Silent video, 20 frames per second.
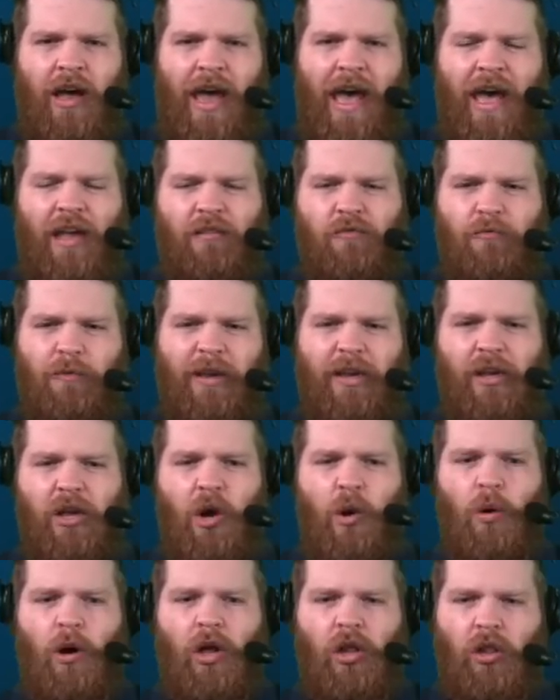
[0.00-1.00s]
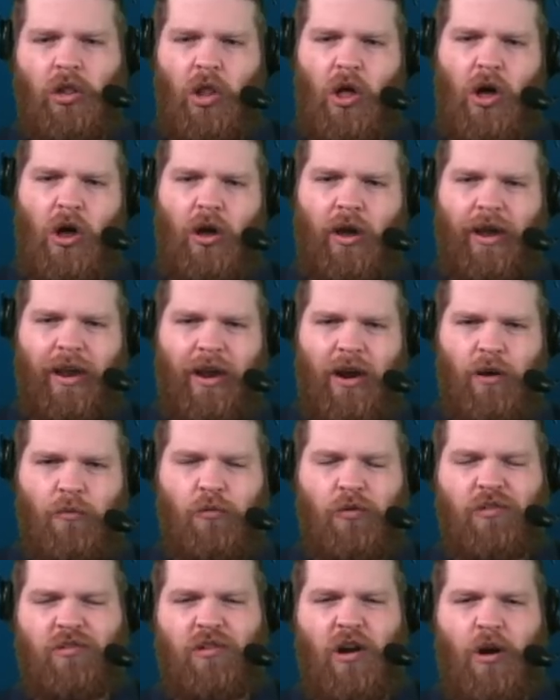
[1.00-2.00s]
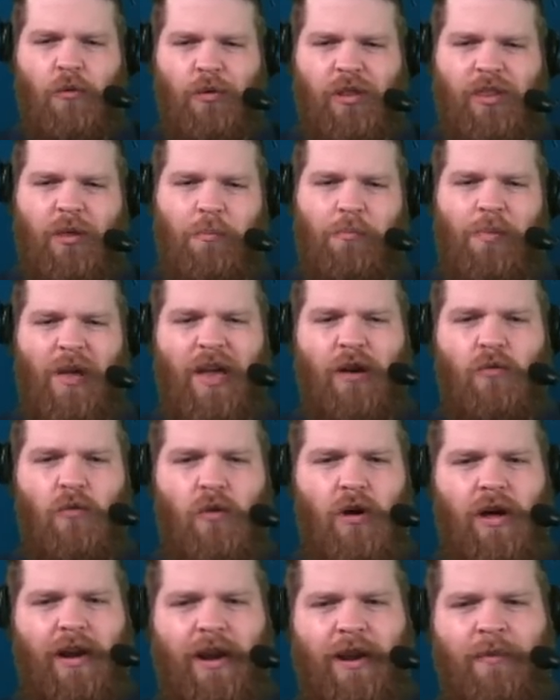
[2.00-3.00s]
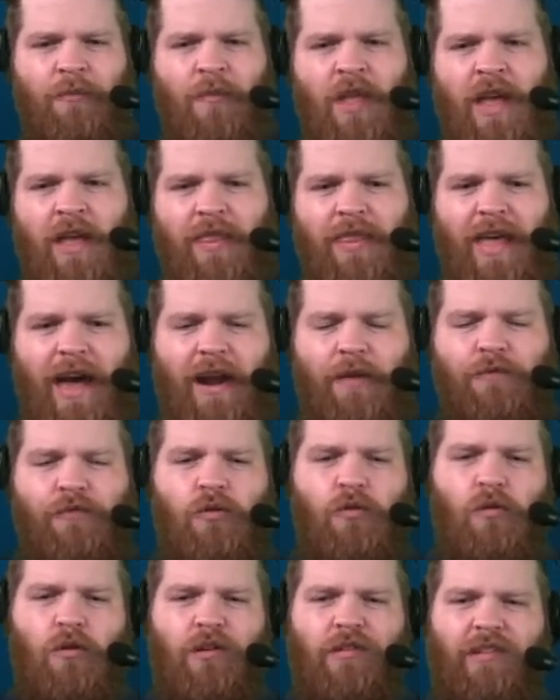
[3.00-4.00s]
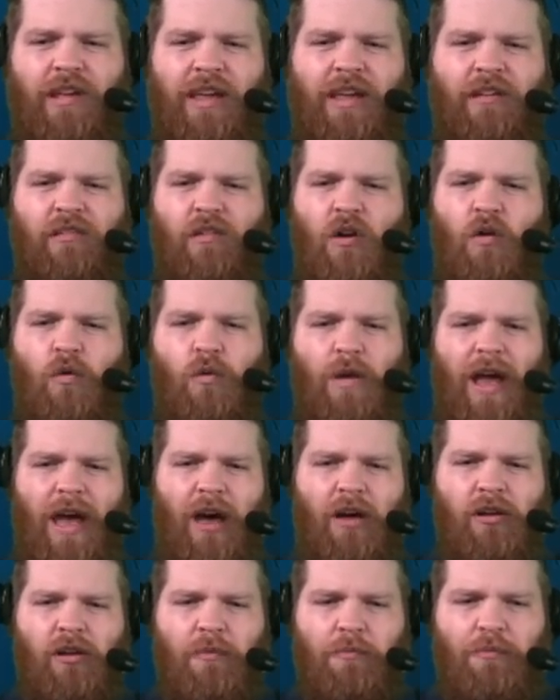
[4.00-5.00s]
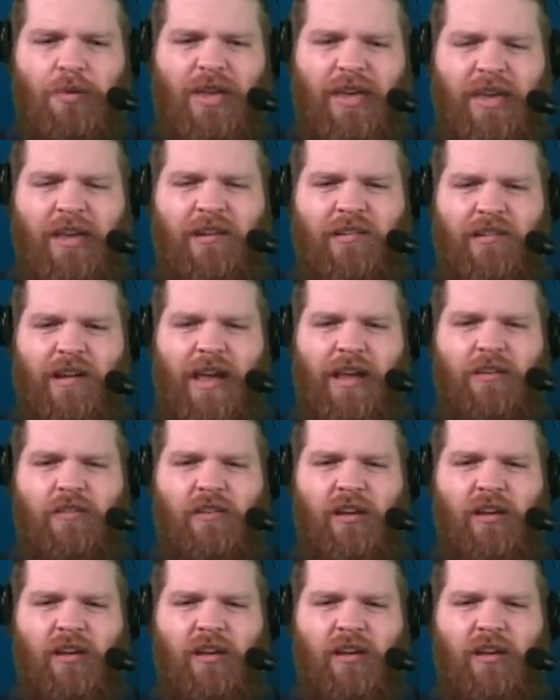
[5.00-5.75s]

as we go along here. We'll start with the big one, and that, of course, is around PJ